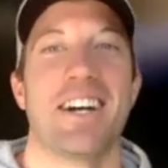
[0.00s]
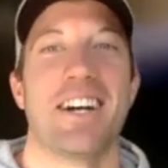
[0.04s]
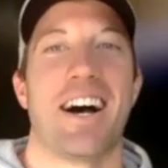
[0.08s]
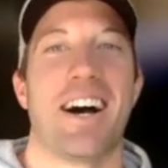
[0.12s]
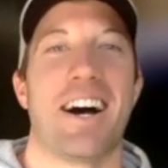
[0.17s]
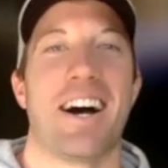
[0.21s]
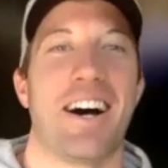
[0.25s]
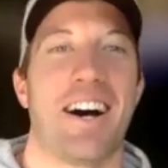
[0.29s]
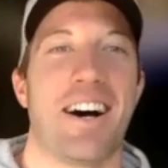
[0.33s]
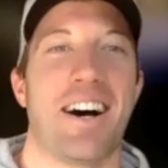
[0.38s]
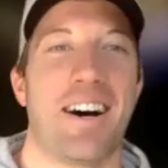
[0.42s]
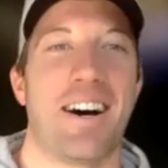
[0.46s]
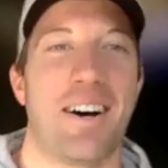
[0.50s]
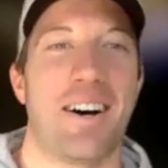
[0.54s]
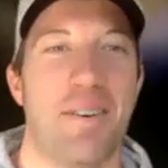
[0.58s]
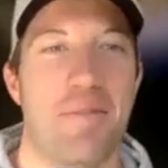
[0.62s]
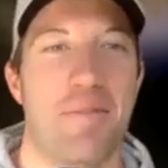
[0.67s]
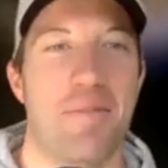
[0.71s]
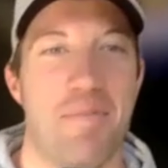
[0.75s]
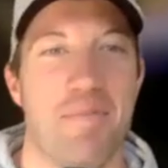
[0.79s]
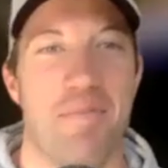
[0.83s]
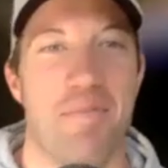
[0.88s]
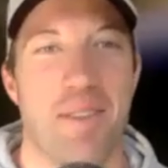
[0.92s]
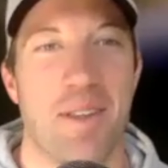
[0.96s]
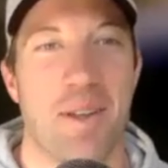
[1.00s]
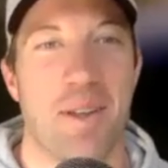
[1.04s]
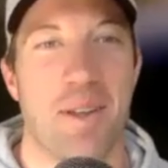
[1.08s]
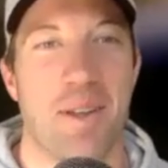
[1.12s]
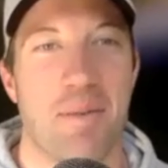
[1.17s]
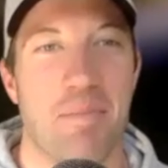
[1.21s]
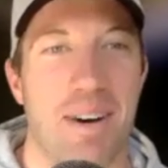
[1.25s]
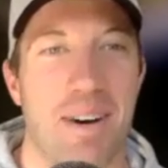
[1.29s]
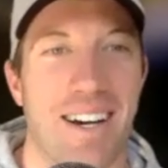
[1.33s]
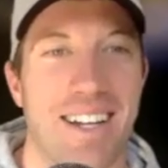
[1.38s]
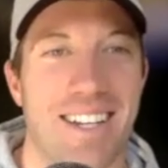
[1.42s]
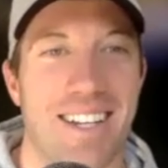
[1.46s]

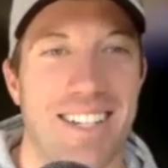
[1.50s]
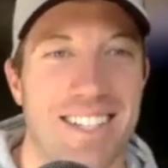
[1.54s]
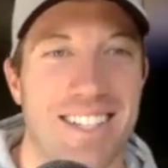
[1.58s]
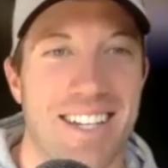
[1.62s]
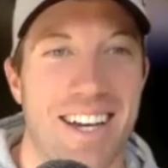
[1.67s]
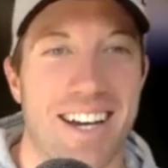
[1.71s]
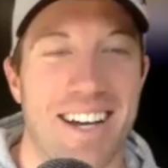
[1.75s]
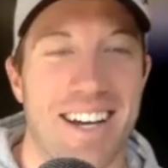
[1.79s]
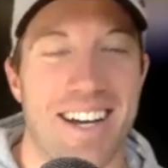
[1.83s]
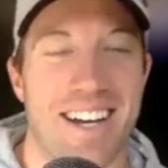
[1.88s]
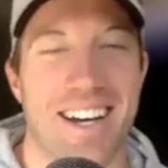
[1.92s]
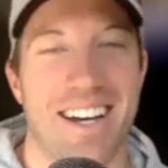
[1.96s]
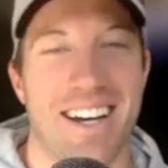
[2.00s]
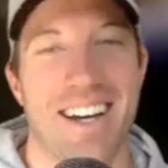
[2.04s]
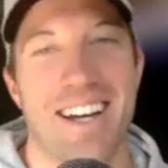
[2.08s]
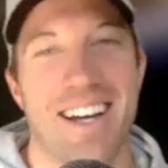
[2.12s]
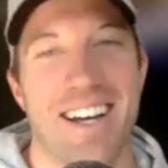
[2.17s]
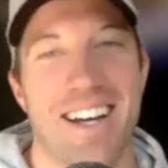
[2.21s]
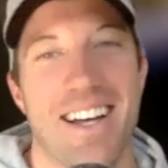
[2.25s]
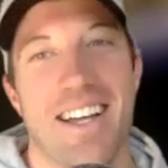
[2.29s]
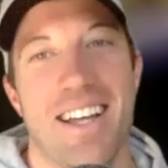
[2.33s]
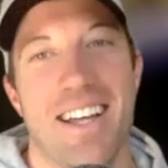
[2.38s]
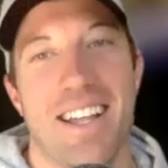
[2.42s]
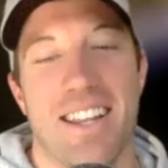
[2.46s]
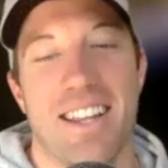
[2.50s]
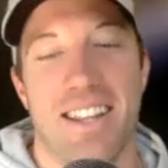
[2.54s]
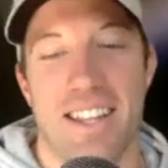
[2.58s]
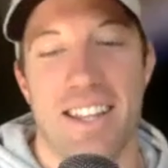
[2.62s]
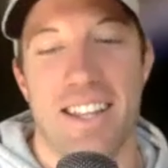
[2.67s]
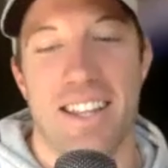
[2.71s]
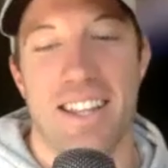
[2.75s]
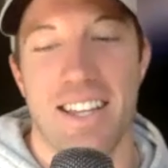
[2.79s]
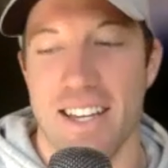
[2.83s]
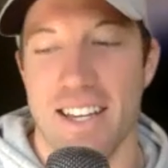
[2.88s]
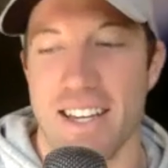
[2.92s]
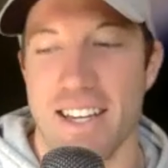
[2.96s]
But
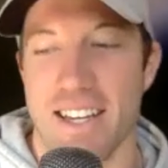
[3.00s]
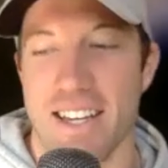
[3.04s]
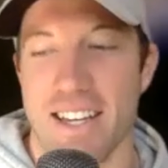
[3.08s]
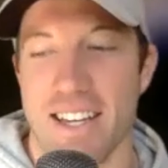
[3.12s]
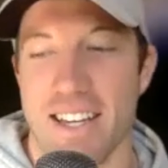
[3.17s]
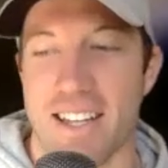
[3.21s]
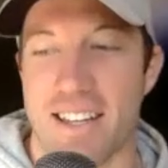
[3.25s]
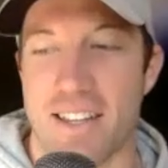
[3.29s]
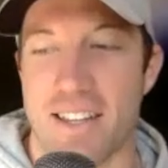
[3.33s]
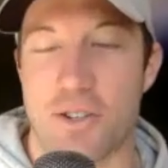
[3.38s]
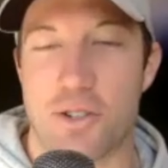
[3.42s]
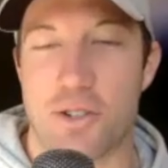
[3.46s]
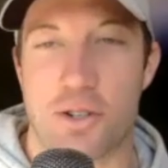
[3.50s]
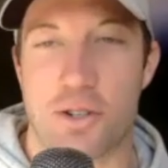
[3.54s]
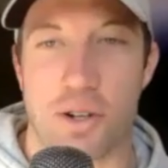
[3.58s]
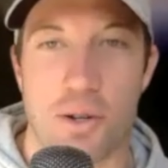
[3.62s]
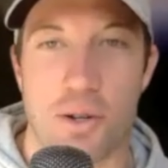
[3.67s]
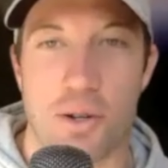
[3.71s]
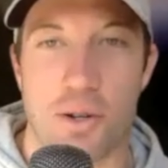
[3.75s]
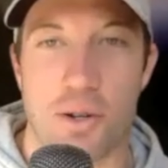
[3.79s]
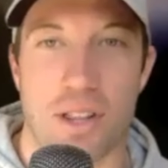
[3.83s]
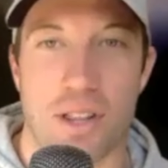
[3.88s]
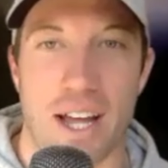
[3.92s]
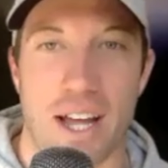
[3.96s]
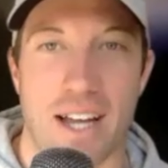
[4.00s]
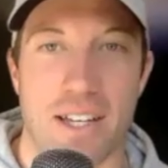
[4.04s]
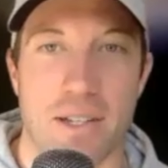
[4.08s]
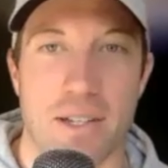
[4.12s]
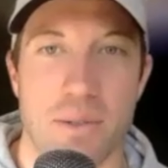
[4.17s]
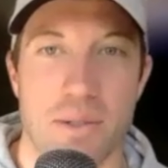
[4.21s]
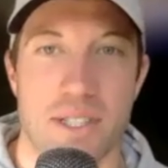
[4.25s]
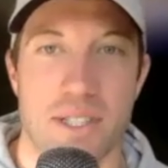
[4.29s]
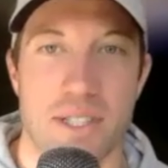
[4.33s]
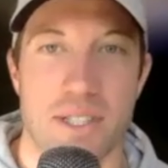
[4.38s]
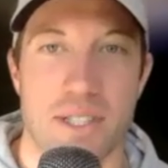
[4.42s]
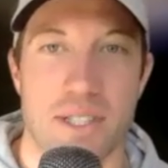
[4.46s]
the truth, like
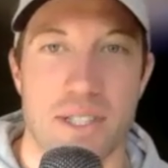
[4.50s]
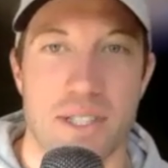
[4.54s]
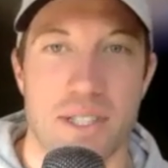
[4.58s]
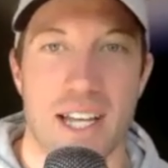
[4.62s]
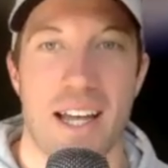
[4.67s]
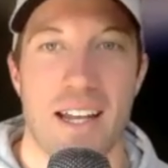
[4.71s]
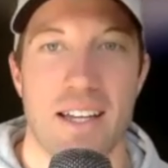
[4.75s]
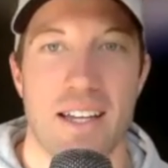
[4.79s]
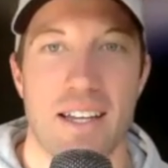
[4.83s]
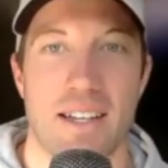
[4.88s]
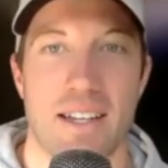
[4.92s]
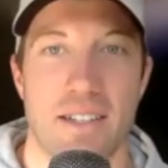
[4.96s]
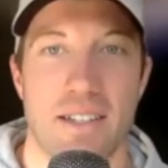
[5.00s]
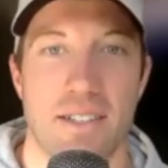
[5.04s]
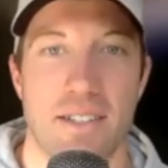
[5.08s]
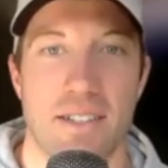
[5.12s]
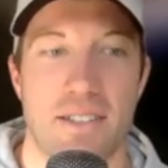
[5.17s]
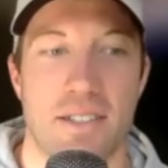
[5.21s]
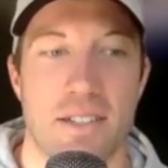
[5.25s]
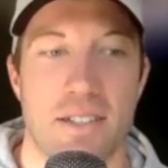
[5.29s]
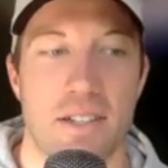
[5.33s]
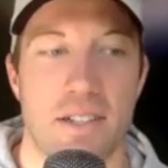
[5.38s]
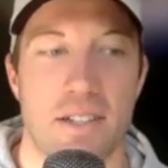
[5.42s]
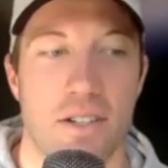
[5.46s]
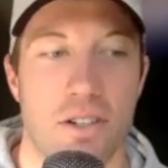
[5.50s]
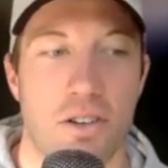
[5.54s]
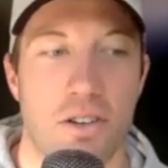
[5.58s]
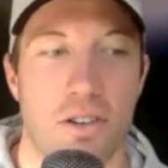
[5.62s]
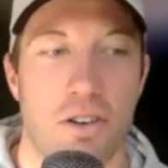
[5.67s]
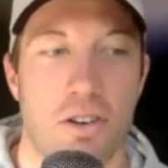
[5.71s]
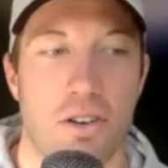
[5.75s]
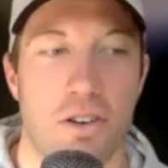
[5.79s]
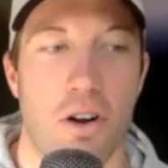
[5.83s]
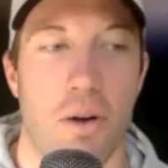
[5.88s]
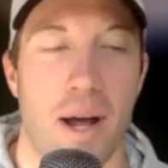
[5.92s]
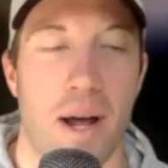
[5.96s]
you said, is
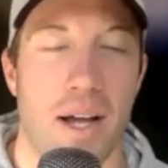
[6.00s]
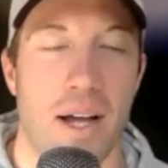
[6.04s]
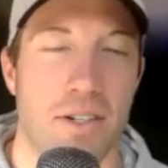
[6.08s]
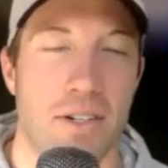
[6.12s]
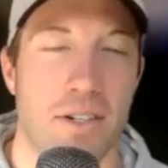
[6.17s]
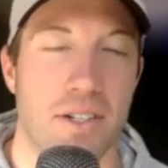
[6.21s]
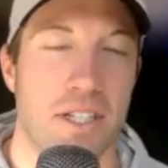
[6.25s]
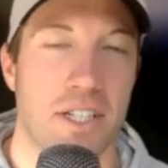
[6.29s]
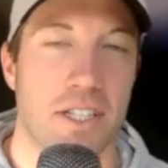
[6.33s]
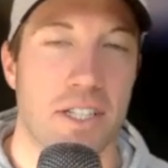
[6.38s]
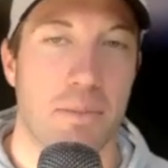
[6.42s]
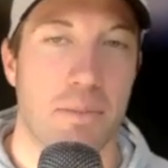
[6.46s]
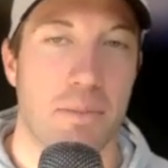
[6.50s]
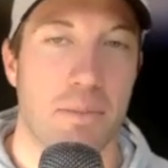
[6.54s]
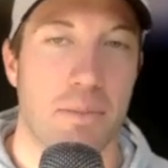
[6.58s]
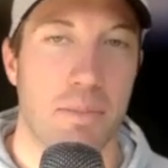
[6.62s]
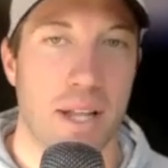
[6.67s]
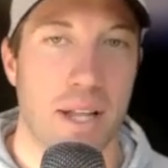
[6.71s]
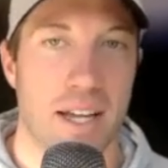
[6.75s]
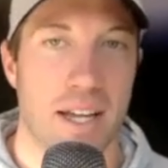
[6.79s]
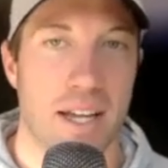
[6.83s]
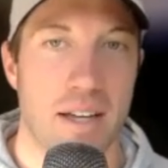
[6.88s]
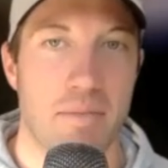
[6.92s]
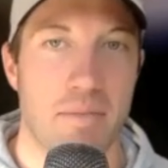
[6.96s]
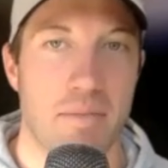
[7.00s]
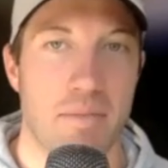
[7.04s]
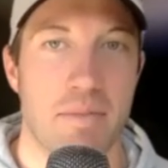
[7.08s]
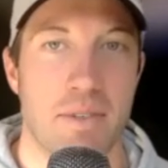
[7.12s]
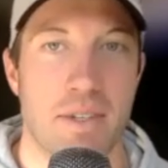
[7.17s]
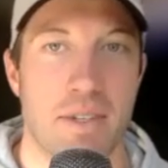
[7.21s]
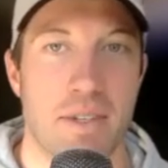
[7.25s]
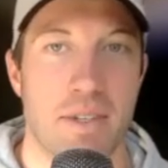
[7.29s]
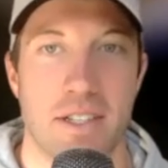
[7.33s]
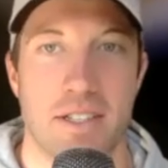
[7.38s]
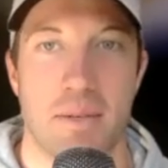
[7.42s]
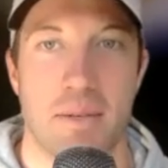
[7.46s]
carbohydrates get the blame,
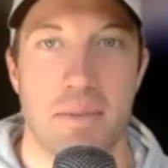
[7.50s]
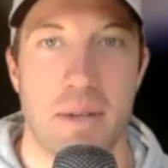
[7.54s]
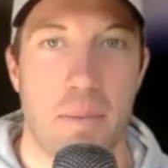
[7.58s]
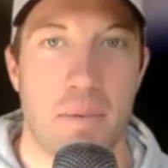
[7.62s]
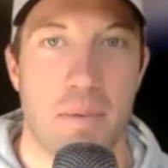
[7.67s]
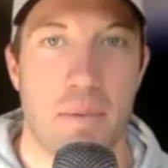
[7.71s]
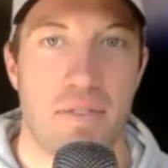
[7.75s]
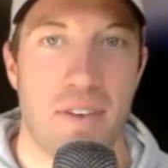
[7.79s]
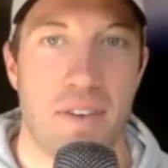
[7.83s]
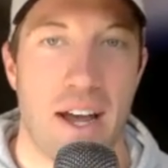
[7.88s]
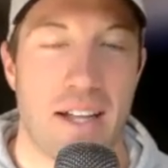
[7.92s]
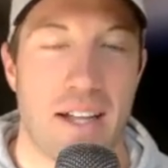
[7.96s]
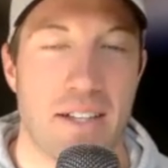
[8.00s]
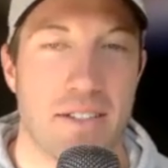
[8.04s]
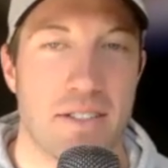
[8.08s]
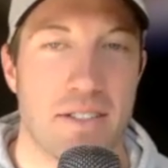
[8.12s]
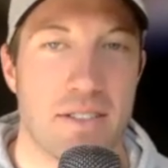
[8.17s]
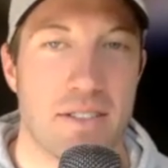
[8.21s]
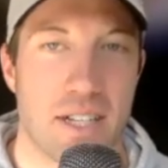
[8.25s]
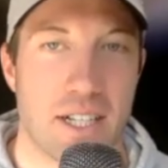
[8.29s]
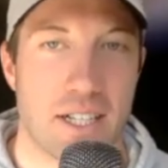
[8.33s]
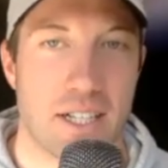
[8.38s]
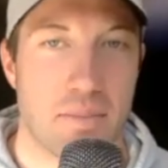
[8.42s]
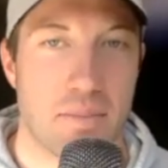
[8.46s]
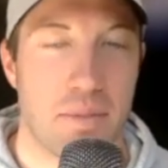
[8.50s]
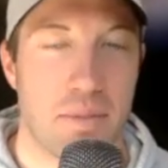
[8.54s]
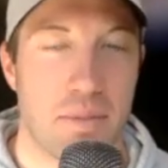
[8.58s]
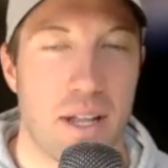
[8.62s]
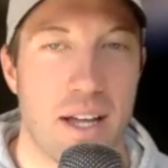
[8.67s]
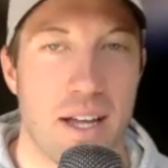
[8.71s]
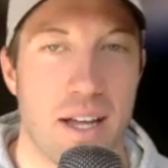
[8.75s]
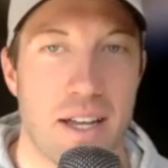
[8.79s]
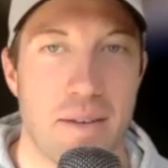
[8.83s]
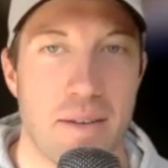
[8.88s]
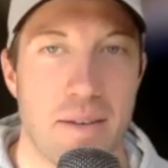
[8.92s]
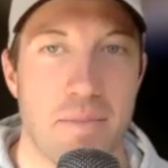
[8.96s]
and sometimes fats get the
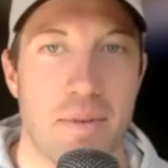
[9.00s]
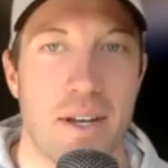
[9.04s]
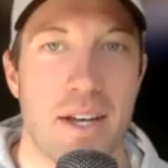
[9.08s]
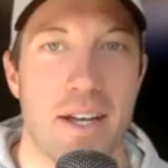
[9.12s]
blame